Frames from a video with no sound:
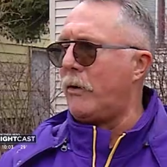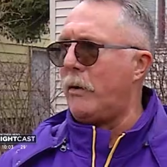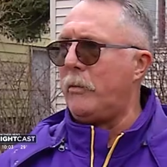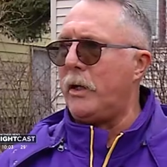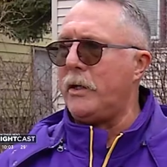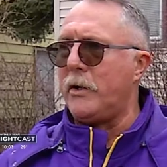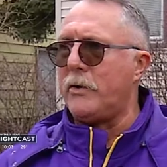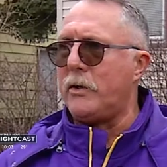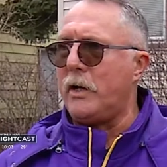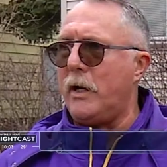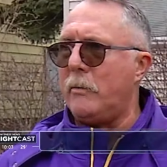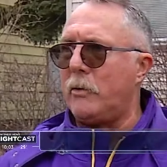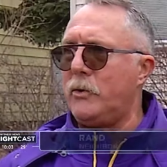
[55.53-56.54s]
from another
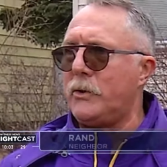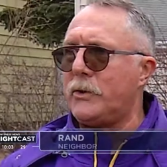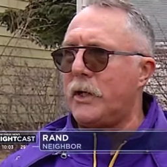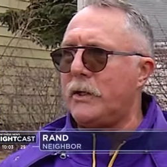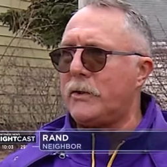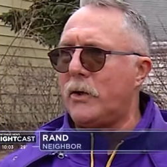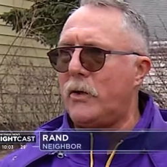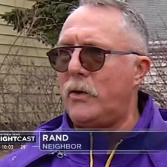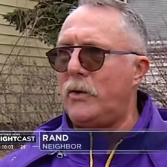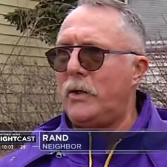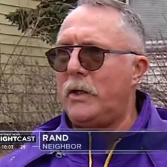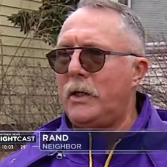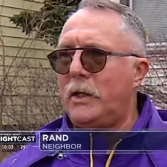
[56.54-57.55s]
neighbor who says,
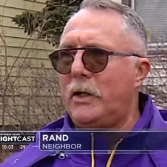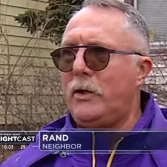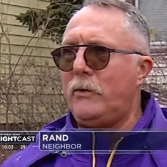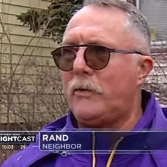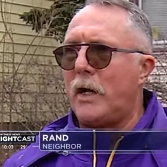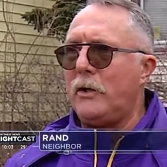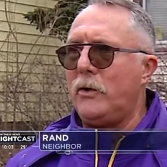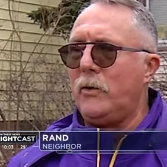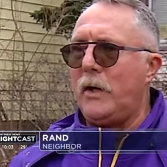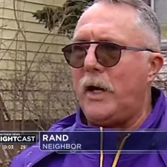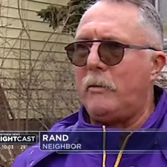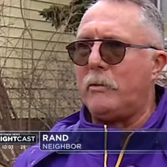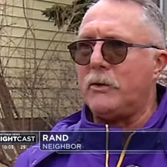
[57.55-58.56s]
Oh, you've got new
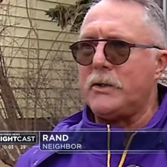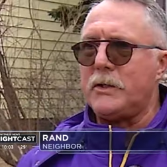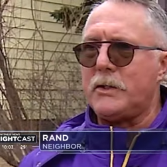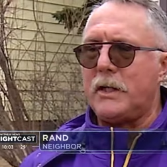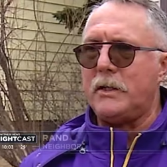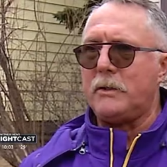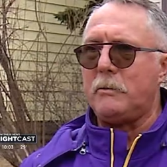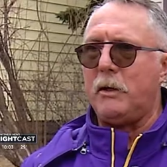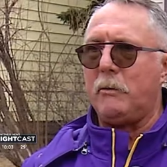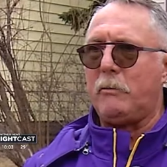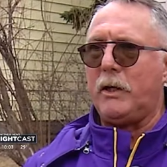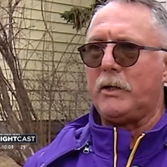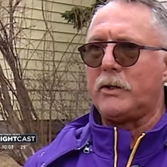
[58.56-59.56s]
neighbors, and sends me a
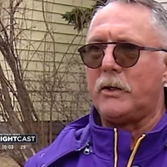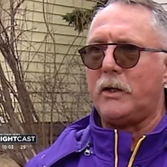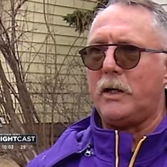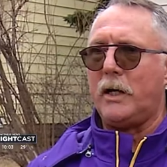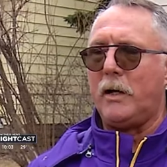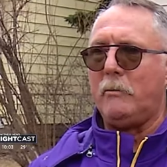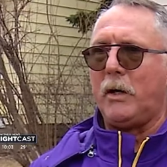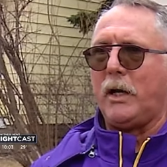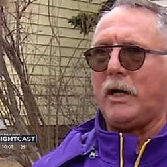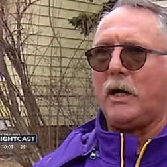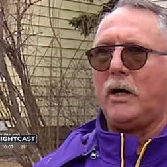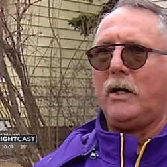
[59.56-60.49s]
picture. And I'm like,